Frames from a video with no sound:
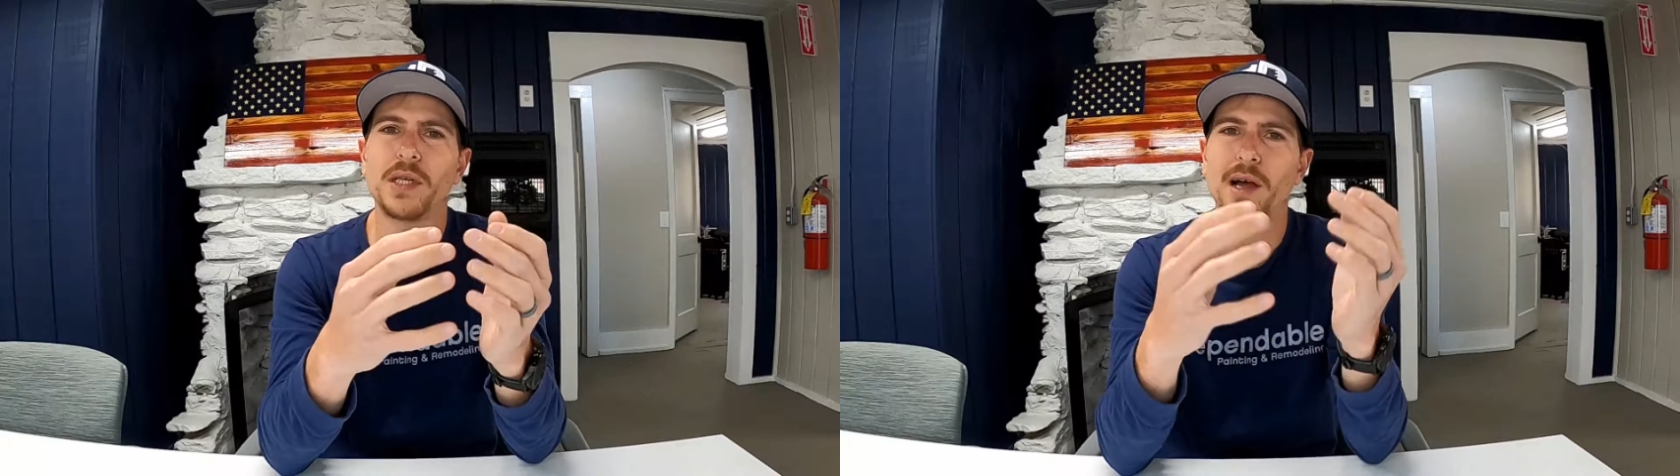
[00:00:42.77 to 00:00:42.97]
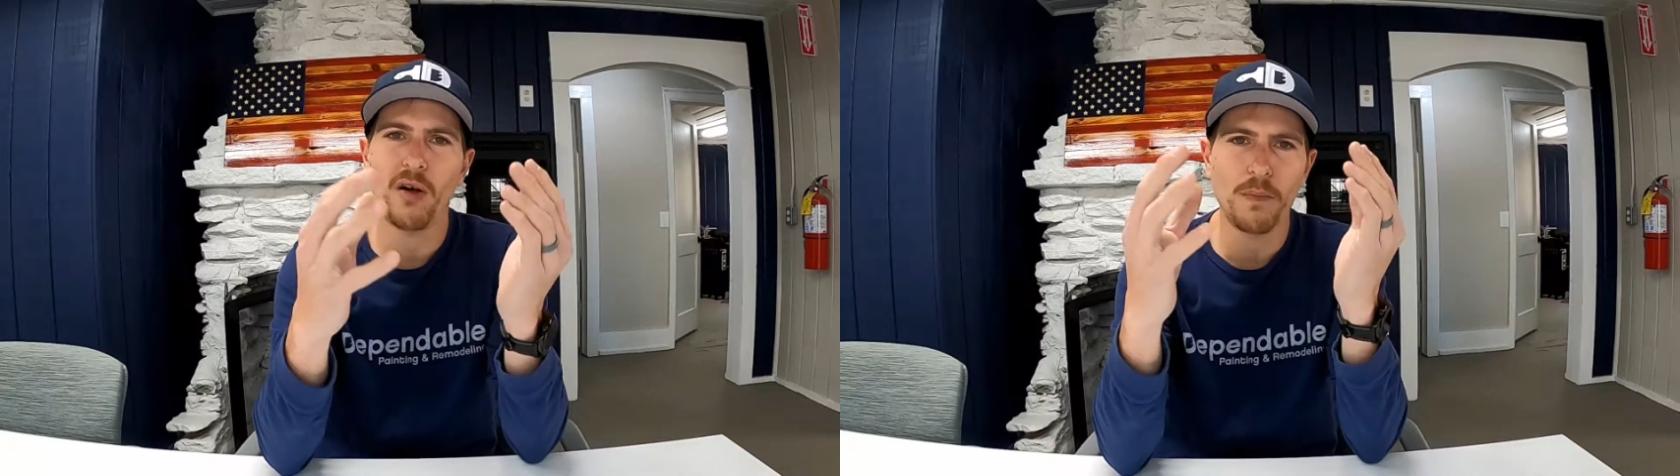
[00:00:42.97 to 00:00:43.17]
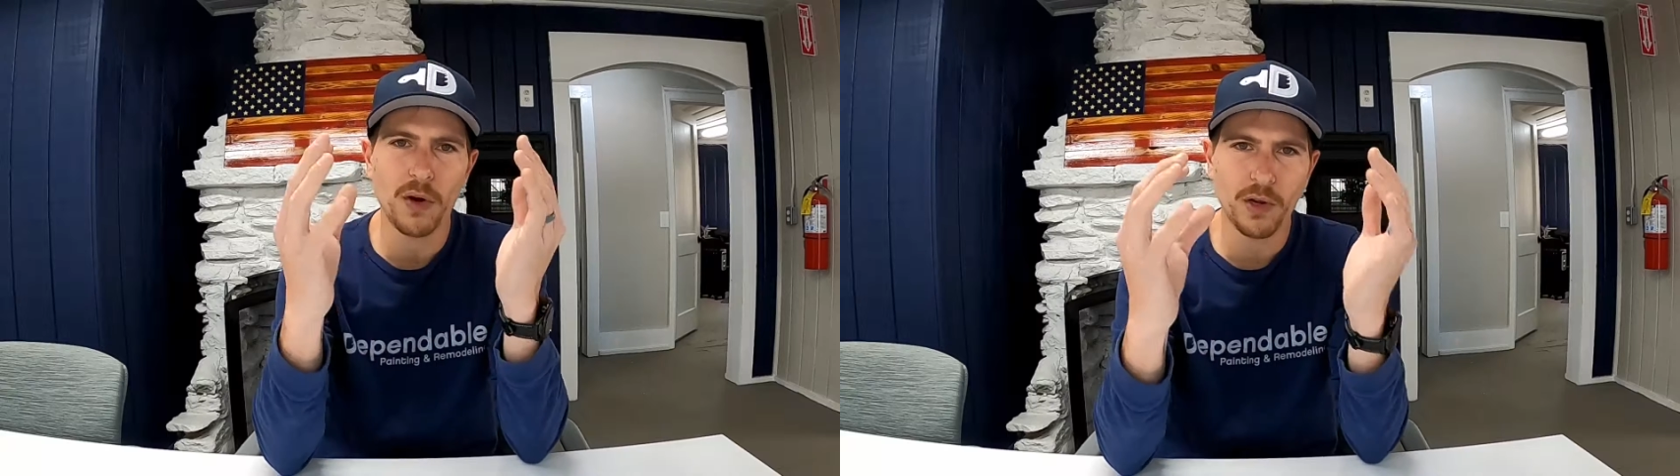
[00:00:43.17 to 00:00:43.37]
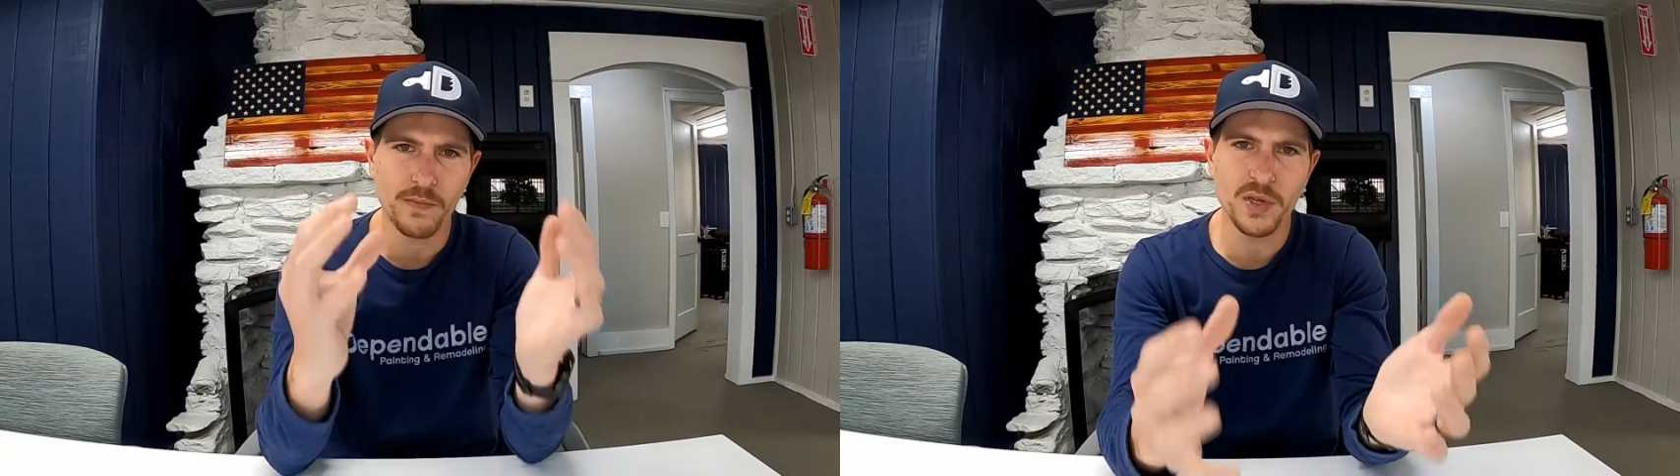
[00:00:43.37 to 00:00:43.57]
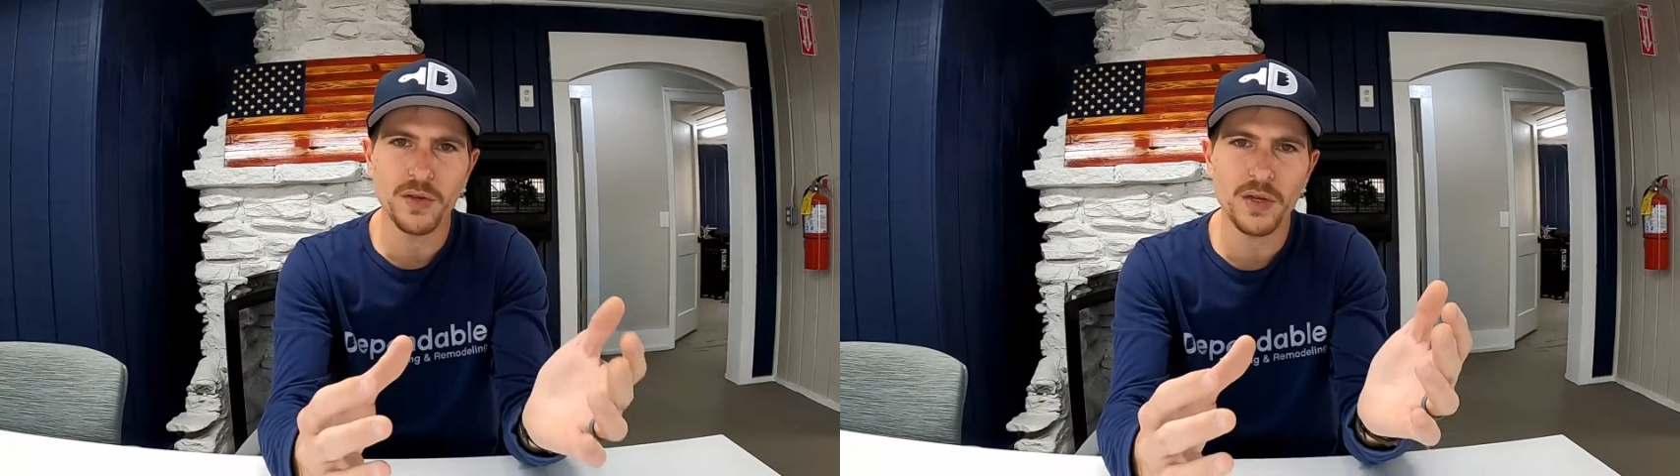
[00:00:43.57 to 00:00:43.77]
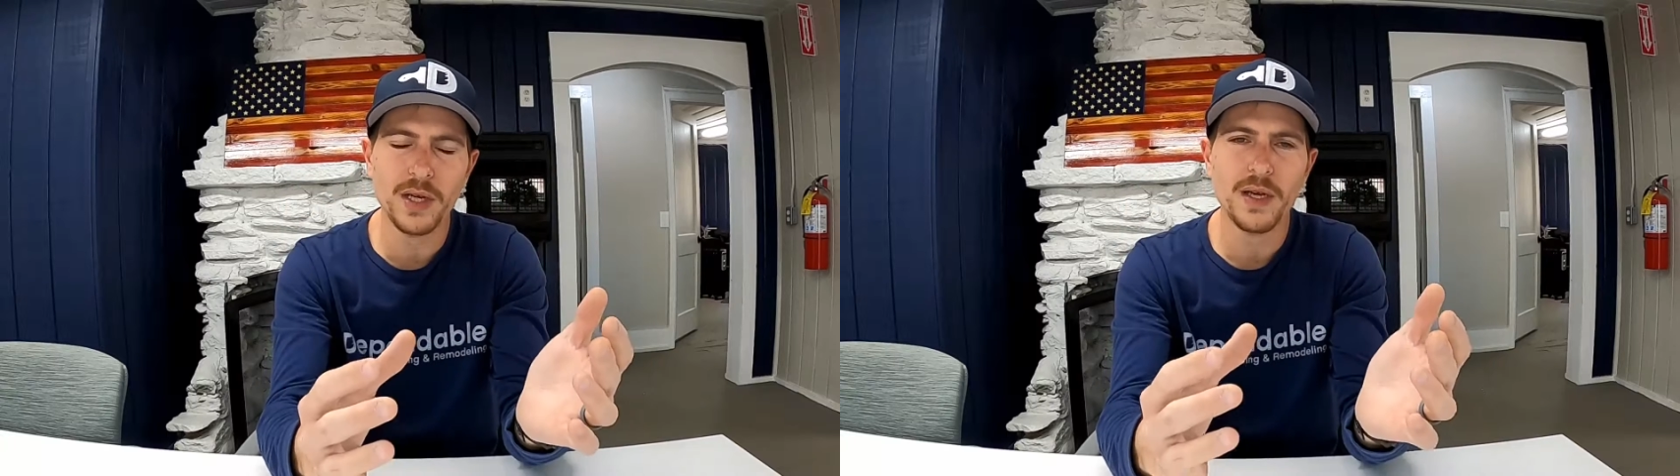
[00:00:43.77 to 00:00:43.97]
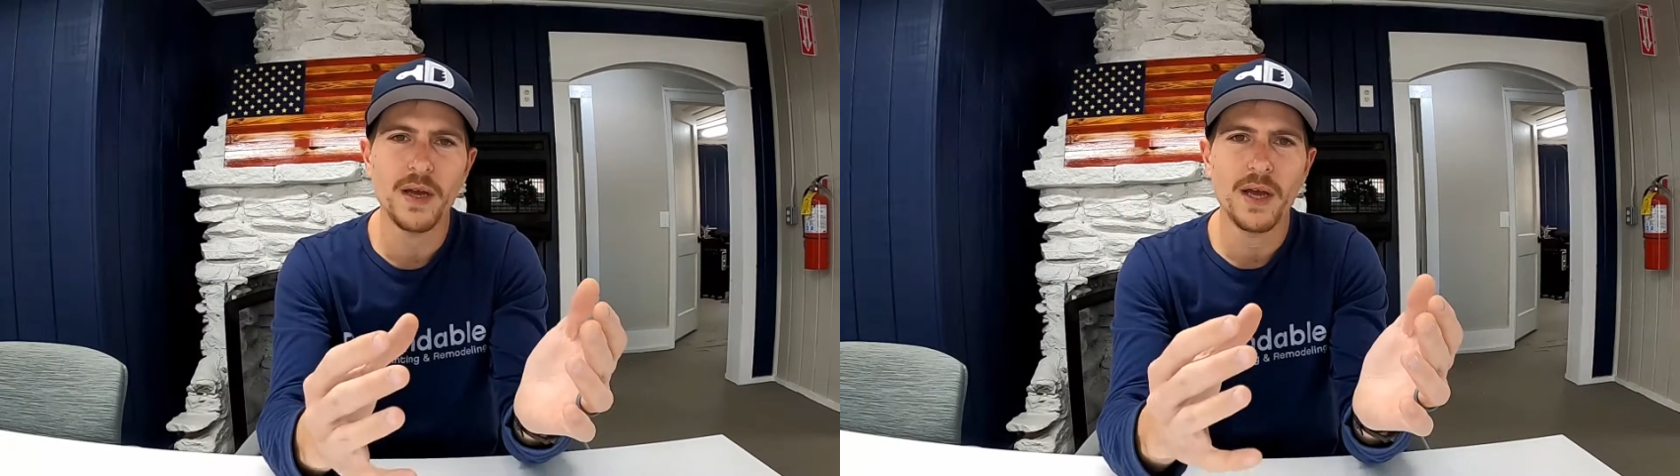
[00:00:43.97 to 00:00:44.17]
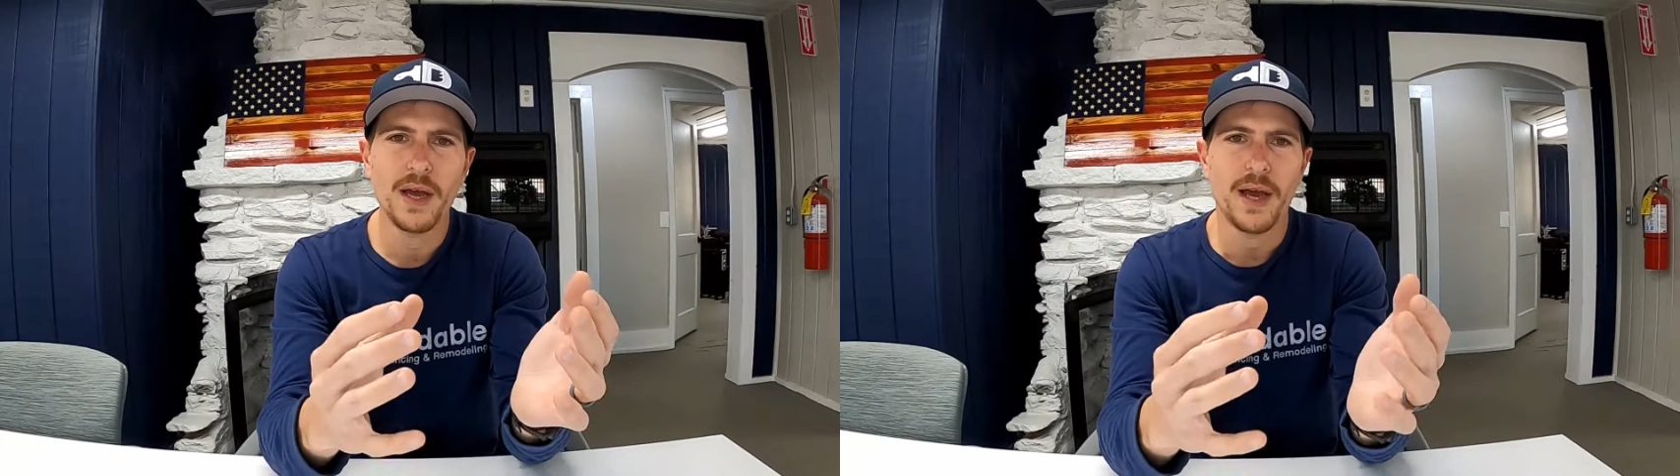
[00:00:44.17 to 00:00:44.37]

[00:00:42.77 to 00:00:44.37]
help our community